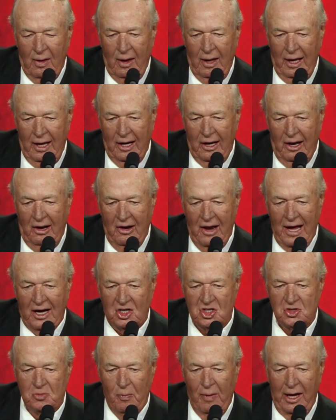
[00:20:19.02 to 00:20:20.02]
in the
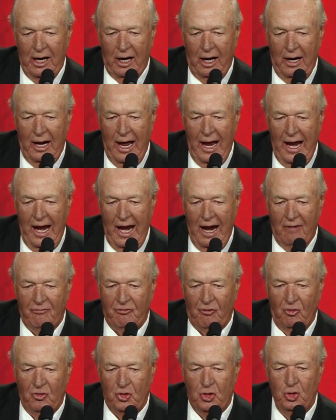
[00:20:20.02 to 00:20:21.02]
next minute and a half
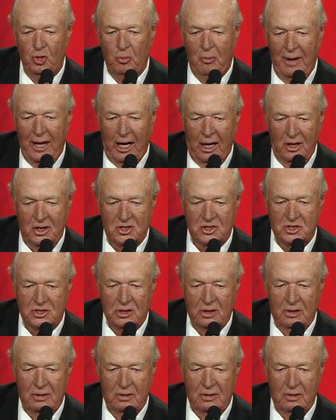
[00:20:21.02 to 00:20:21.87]
or 2 minutes,